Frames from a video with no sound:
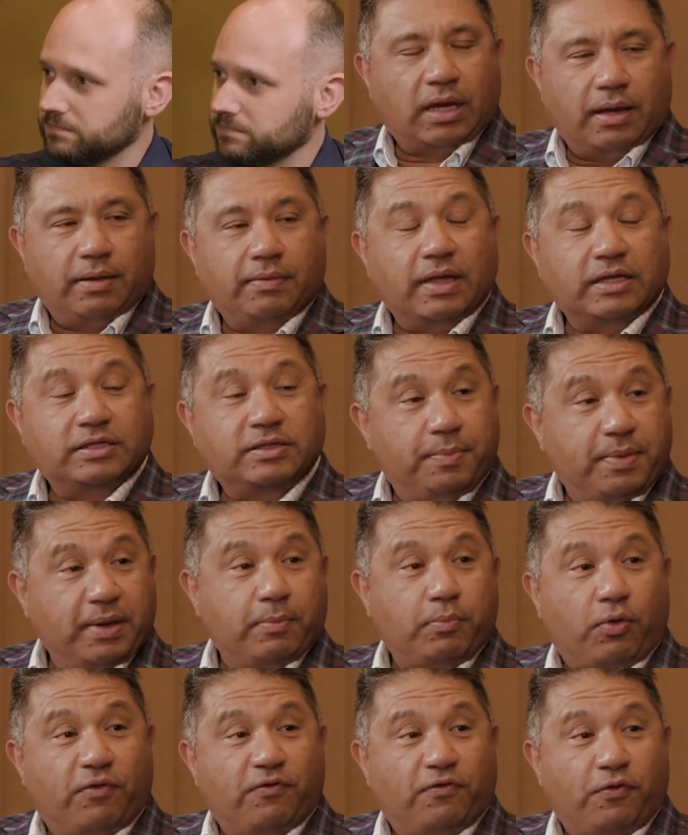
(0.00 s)
Okay, that's a
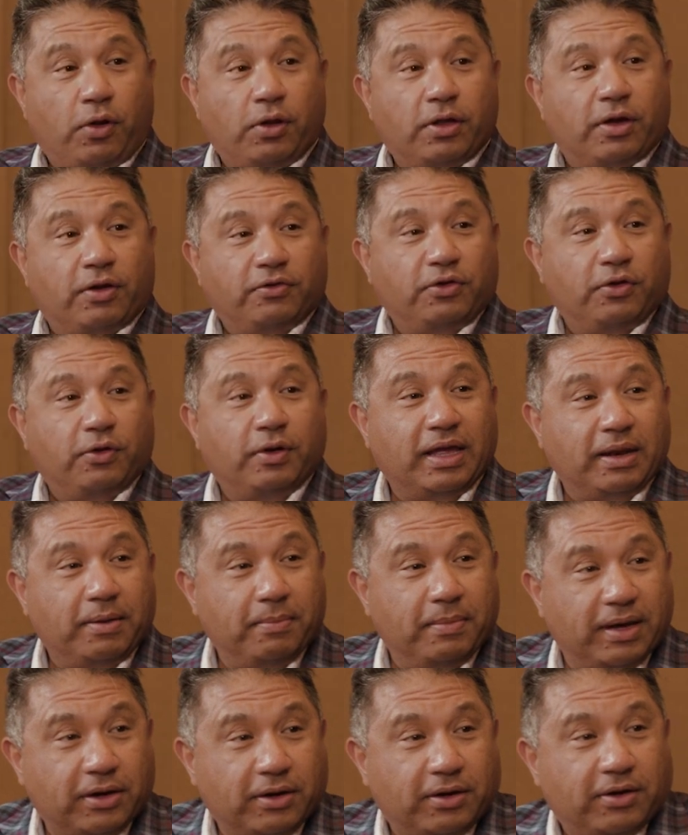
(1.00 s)
big portfolio too, getting bigger,